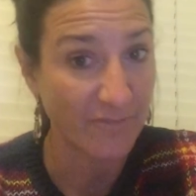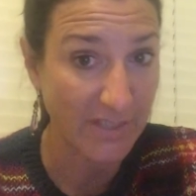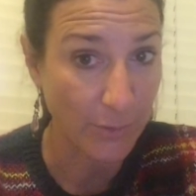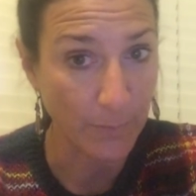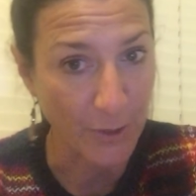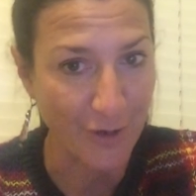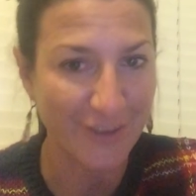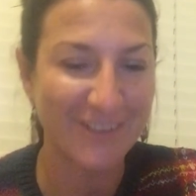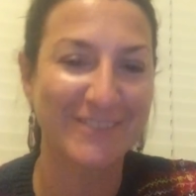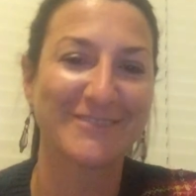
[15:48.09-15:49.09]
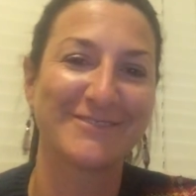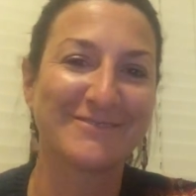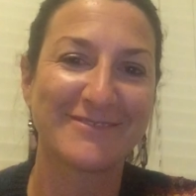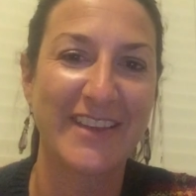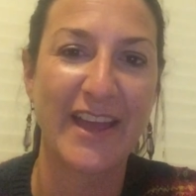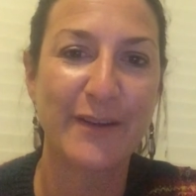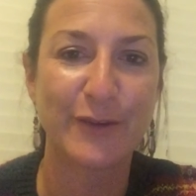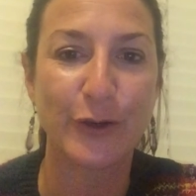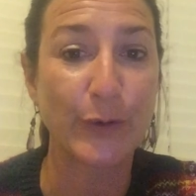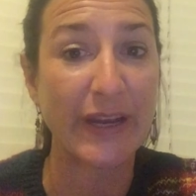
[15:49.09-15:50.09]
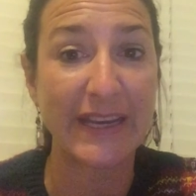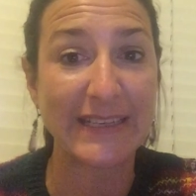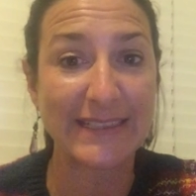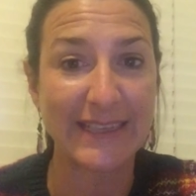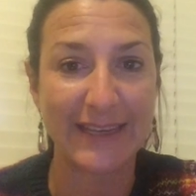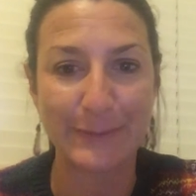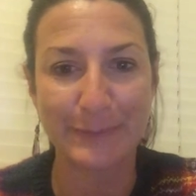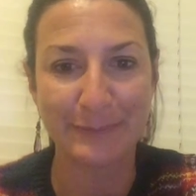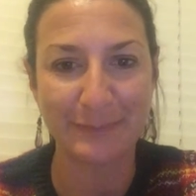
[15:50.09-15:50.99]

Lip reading: video blog. Have a great day.